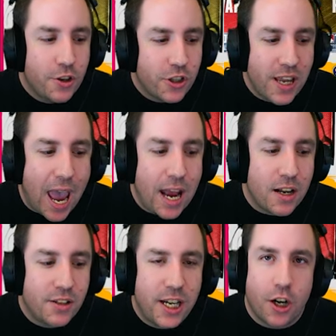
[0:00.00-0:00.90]
Just add
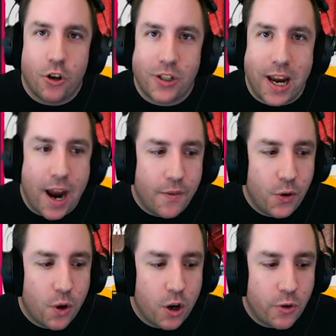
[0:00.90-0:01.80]
a zero to every
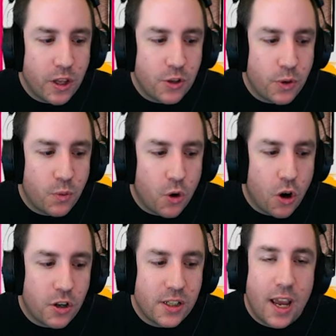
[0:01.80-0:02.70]
one of these
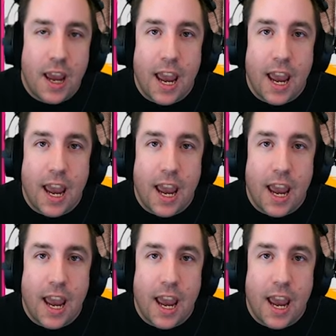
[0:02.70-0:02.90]
rewards,